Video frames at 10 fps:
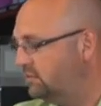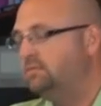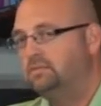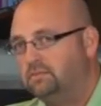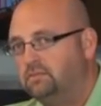
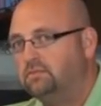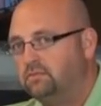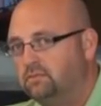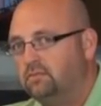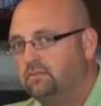
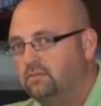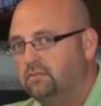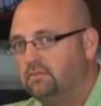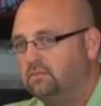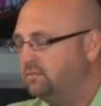
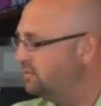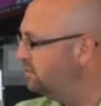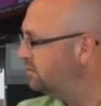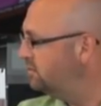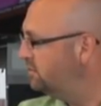
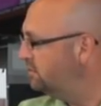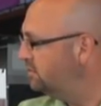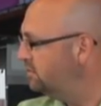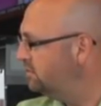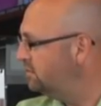
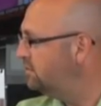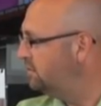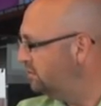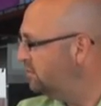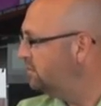
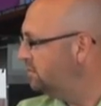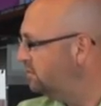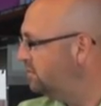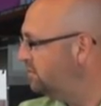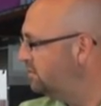
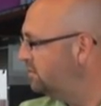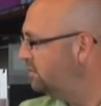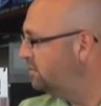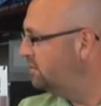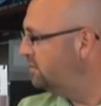
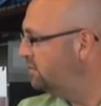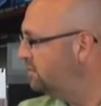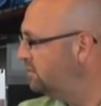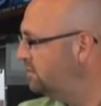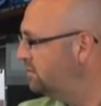
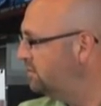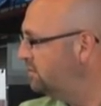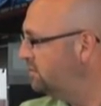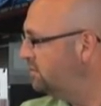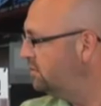
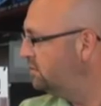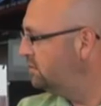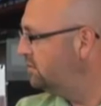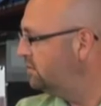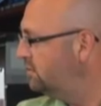
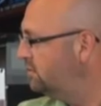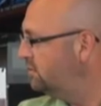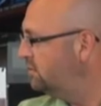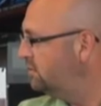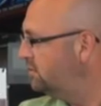(not speaking)